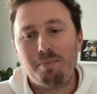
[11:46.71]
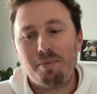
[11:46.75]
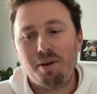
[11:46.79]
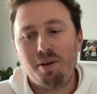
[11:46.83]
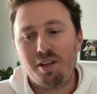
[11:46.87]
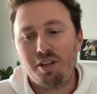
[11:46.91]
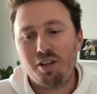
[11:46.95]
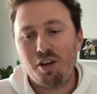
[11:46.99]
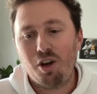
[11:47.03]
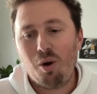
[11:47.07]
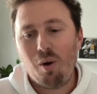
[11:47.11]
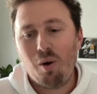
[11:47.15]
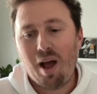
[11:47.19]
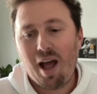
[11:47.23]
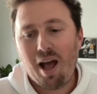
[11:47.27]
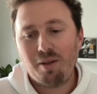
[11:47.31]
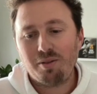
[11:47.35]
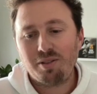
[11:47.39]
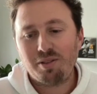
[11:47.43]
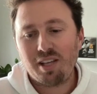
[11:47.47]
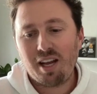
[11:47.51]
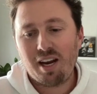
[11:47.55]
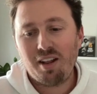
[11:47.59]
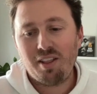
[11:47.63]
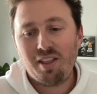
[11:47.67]
But
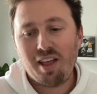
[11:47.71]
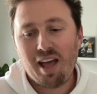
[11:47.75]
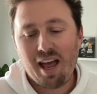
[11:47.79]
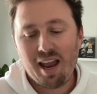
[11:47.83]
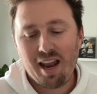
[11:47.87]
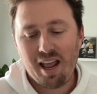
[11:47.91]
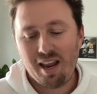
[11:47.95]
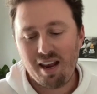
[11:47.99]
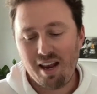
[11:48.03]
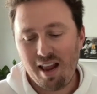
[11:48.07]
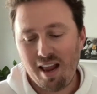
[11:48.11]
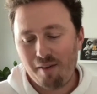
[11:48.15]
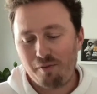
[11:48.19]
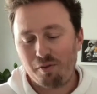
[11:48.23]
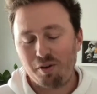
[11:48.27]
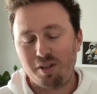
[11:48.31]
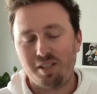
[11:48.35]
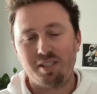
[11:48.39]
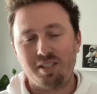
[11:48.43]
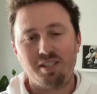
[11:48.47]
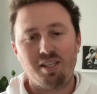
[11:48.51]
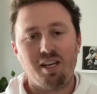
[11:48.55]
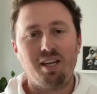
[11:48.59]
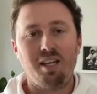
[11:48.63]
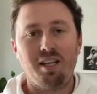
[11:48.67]
outside of that, in every
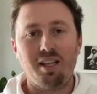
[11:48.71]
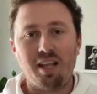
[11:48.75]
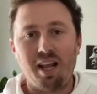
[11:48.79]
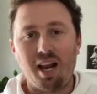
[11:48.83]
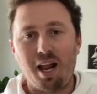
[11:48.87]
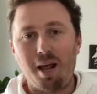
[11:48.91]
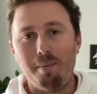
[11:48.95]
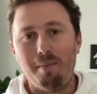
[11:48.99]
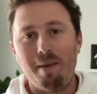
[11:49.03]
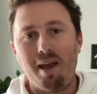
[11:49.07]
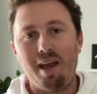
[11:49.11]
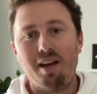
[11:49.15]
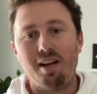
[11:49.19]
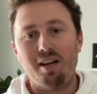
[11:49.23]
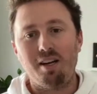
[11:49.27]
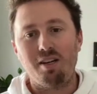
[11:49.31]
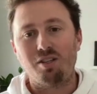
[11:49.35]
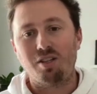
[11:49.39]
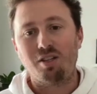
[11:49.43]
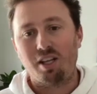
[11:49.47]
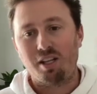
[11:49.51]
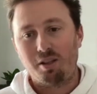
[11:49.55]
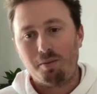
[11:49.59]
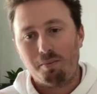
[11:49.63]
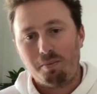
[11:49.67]
city that I
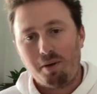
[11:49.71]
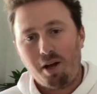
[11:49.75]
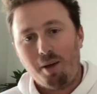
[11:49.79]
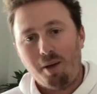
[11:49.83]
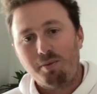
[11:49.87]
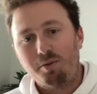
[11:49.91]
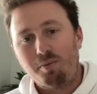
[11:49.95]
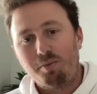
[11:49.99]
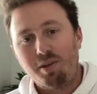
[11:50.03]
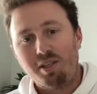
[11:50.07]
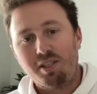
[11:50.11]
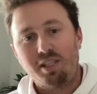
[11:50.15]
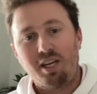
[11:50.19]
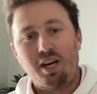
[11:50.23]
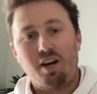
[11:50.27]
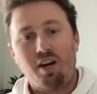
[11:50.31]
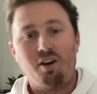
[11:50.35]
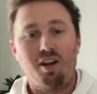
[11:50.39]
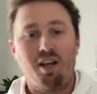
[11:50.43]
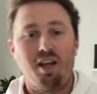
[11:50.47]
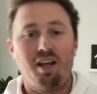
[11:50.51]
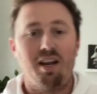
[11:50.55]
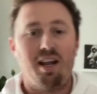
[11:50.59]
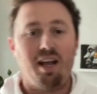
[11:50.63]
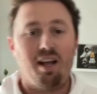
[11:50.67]
manage, like the Palm Springs
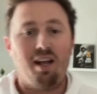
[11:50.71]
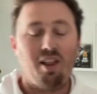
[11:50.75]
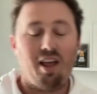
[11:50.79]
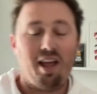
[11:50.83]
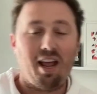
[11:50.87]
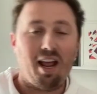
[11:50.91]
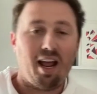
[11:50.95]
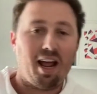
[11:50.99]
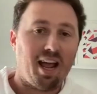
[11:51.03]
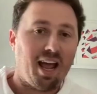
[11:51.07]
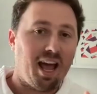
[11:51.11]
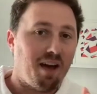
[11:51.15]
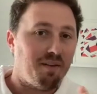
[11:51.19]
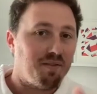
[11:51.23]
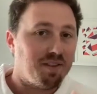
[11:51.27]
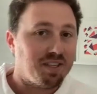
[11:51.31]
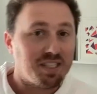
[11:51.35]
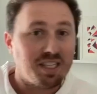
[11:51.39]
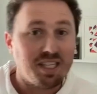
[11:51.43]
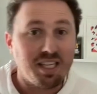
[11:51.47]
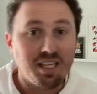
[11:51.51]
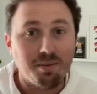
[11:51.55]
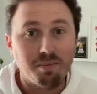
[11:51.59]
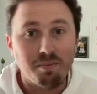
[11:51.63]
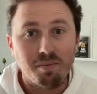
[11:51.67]
area and LA, I have a
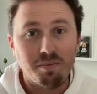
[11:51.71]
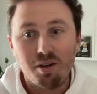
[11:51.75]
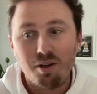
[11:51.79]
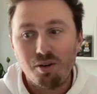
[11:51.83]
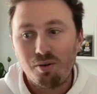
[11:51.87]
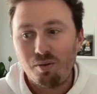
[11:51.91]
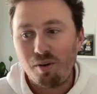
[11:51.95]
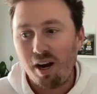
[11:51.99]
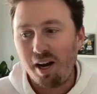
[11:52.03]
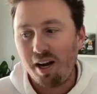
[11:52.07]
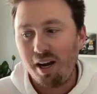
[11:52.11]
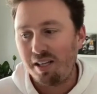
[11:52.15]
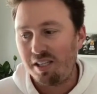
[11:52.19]
team, right?